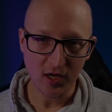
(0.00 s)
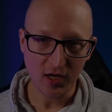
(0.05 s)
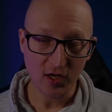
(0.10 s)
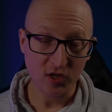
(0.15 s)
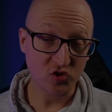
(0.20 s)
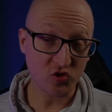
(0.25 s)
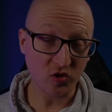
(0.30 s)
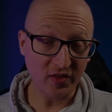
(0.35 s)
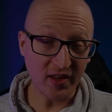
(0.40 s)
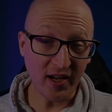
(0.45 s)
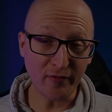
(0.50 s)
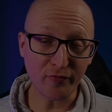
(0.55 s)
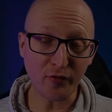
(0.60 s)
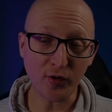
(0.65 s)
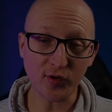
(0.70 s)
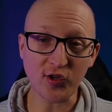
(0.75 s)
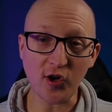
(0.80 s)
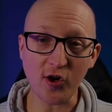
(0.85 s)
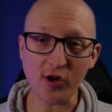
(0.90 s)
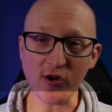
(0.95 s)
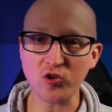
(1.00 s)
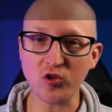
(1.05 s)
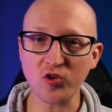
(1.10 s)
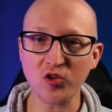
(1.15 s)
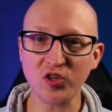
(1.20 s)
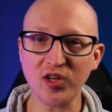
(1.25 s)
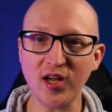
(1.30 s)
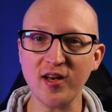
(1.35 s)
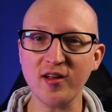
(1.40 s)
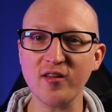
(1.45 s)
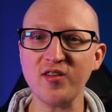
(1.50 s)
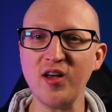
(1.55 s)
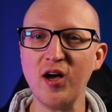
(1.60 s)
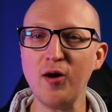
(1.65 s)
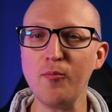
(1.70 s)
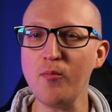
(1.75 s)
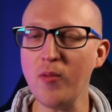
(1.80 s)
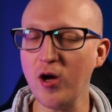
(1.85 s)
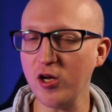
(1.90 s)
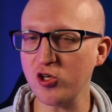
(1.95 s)
So therefore, Docker containers are
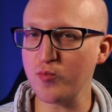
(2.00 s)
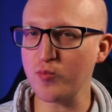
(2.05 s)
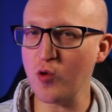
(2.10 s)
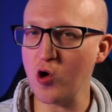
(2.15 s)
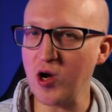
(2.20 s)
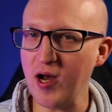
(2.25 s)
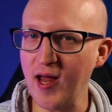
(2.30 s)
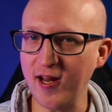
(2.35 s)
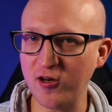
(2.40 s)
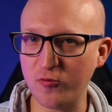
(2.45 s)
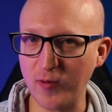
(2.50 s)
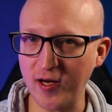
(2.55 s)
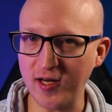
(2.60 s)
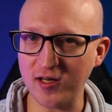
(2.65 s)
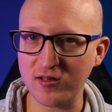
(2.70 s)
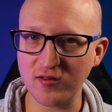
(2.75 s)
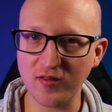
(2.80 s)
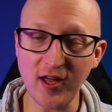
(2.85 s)
much more lightweight.